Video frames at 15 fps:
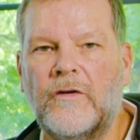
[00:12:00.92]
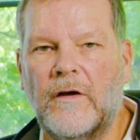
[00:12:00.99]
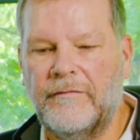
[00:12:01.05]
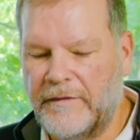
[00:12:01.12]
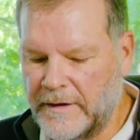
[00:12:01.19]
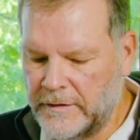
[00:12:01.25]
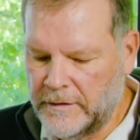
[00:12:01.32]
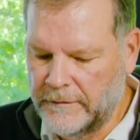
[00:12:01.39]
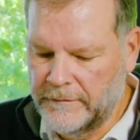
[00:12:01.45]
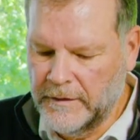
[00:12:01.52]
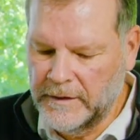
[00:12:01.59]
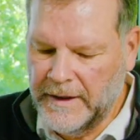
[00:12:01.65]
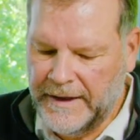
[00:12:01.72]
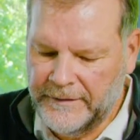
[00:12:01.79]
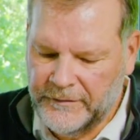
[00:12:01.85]
offender of the
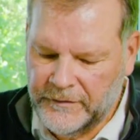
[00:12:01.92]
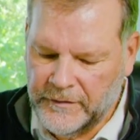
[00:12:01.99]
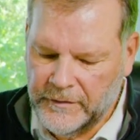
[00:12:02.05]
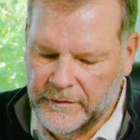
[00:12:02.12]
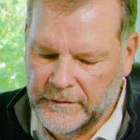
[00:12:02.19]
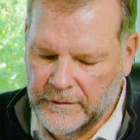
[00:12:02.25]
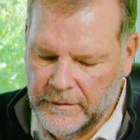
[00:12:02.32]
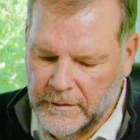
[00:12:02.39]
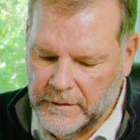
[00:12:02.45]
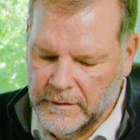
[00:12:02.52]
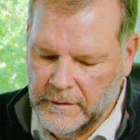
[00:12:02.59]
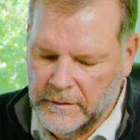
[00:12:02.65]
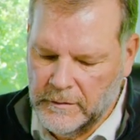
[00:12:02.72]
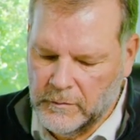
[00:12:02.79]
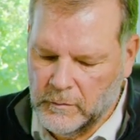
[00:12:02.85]
list,
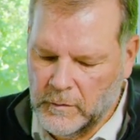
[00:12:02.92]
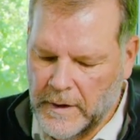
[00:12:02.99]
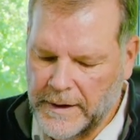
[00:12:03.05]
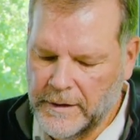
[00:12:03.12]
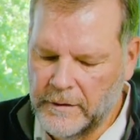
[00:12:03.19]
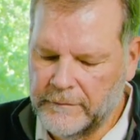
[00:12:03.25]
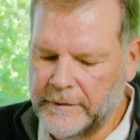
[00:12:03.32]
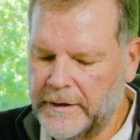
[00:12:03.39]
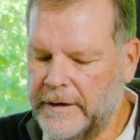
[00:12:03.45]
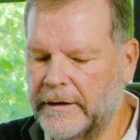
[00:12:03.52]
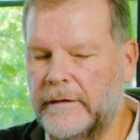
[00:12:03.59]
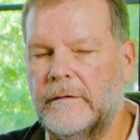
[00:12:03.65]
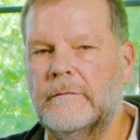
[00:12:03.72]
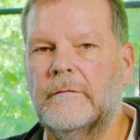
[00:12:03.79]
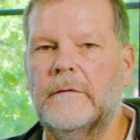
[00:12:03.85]
right over
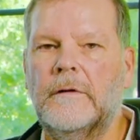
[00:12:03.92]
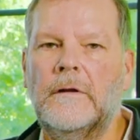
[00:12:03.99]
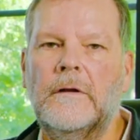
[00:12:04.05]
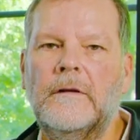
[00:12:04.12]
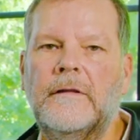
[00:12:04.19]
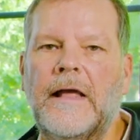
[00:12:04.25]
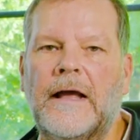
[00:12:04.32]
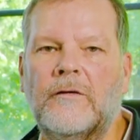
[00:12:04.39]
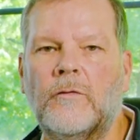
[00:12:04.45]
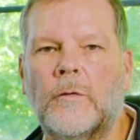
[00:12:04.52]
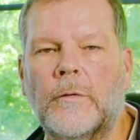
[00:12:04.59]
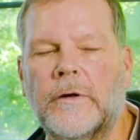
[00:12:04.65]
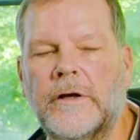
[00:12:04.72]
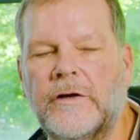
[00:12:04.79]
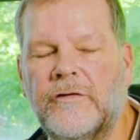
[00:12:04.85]
here. That's where
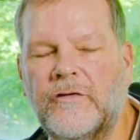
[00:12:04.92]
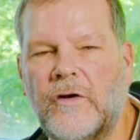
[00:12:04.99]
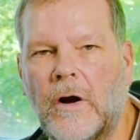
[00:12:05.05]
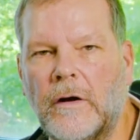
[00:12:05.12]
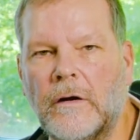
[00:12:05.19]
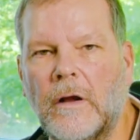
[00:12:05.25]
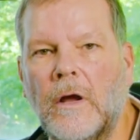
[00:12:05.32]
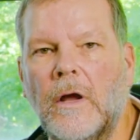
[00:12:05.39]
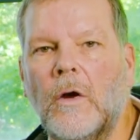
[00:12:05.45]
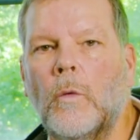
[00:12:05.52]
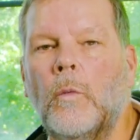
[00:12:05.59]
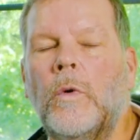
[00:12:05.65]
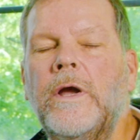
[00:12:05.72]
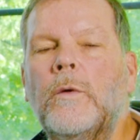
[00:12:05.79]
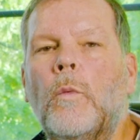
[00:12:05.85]
we're going to start.
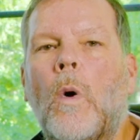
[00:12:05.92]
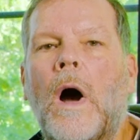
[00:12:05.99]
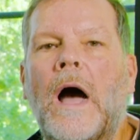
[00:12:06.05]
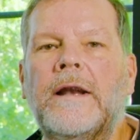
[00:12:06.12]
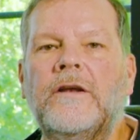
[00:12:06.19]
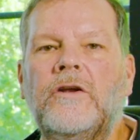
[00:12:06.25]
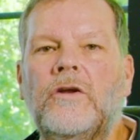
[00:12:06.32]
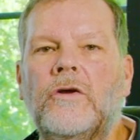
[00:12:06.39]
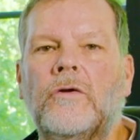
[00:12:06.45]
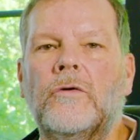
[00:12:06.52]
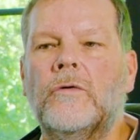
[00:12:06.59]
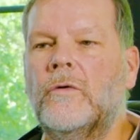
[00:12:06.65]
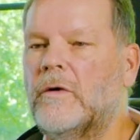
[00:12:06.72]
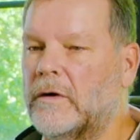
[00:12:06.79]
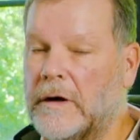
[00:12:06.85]
I want
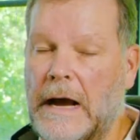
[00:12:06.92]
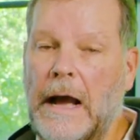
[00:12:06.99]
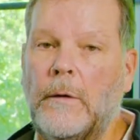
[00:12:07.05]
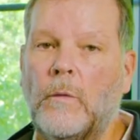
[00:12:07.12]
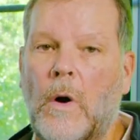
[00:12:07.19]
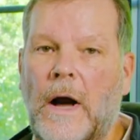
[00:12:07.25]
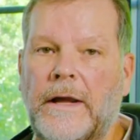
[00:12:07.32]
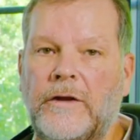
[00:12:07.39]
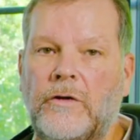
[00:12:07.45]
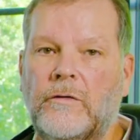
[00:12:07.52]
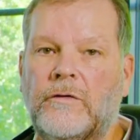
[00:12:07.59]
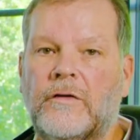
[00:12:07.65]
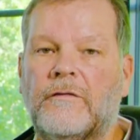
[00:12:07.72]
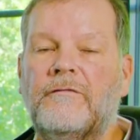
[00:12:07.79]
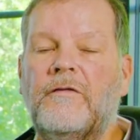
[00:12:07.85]
you
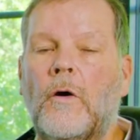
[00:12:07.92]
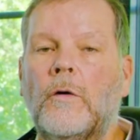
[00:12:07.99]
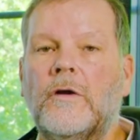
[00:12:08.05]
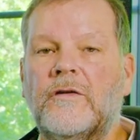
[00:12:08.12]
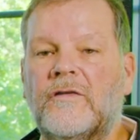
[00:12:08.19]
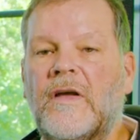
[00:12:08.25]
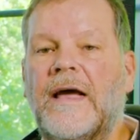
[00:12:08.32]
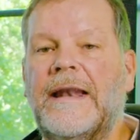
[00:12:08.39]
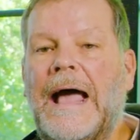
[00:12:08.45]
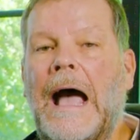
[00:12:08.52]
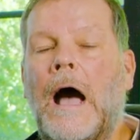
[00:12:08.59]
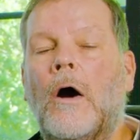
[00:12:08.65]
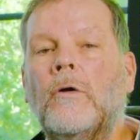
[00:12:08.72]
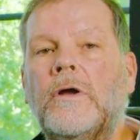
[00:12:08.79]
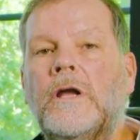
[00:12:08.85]
to focus on
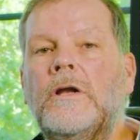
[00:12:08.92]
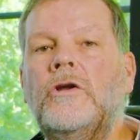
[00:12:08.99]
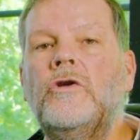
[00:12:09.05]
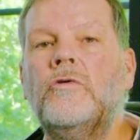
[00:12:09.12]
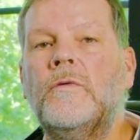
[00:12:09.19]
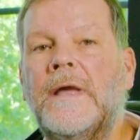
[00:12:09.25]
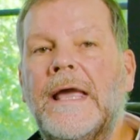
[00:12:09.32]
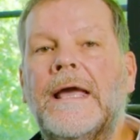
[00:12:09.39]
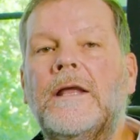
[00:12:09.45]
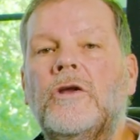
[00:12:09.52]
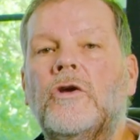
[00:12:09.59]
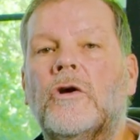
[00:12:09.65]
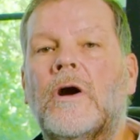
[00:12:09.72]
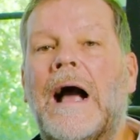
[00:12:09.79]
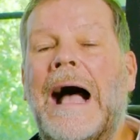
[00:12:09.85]
how can you get
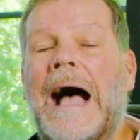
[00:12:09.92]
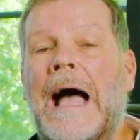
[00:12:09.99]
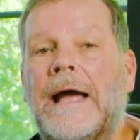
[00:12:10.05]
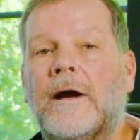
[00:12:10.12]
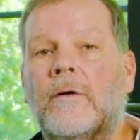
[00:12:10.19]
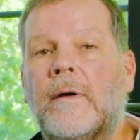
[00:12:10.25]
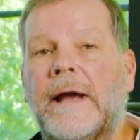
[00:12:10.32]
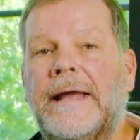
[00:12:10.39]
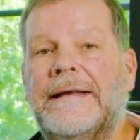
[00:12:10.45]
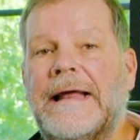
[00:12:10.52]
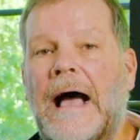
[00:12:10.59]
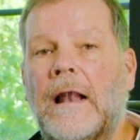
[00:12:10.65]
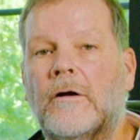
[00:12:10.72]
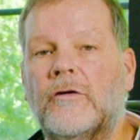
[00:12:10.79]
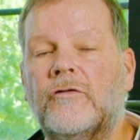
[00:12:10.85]
your IRA
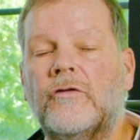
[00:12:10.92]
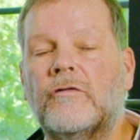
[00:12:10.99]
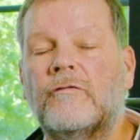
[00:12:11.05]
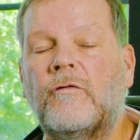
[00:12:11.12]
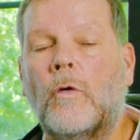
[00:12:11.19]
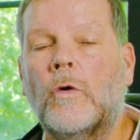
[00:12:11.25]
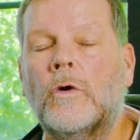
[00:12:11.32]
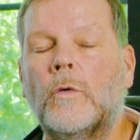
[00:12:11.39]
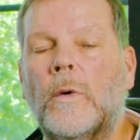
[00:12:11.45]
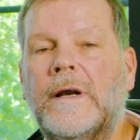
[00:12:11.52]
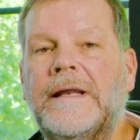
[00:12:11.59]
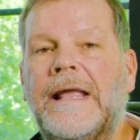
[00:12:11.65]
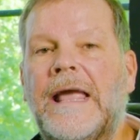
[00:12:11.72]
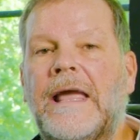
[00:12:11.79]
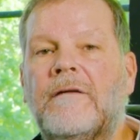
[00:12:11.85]
dollars, your
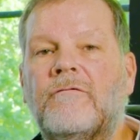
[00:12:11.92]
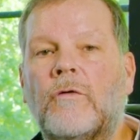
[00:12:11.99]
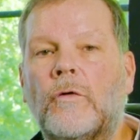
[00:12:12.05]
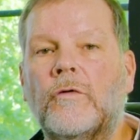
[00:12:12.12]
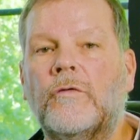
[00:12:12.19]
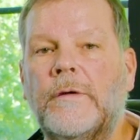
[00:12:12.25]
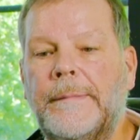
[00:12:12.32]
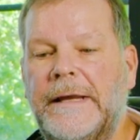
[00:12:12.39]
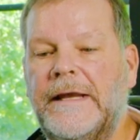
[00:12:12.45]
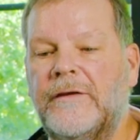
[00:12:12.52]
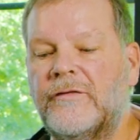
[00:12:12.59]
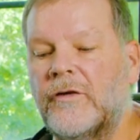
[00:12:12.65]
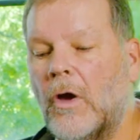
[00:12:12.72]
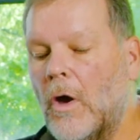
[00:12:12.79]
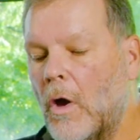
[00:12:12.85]
401k,
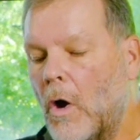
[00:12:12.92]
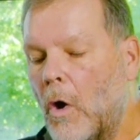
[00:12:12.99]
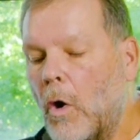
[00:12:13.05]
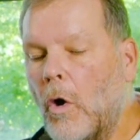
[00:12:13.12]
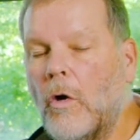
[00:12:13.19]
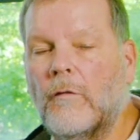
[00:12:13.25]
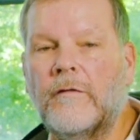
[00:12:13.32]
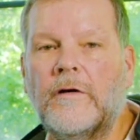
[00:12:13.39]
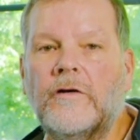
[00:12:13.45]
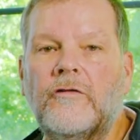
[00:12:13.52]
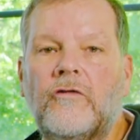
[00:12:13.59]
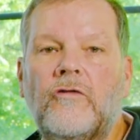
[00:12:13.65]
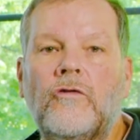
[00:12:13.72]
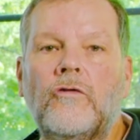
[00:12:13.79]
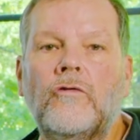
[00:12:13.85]
403bs over
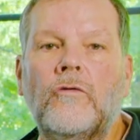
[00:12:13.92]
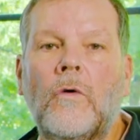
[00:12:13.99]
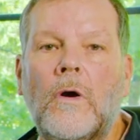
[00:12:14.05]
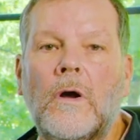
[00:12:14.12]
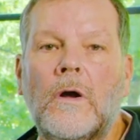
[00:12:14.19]
to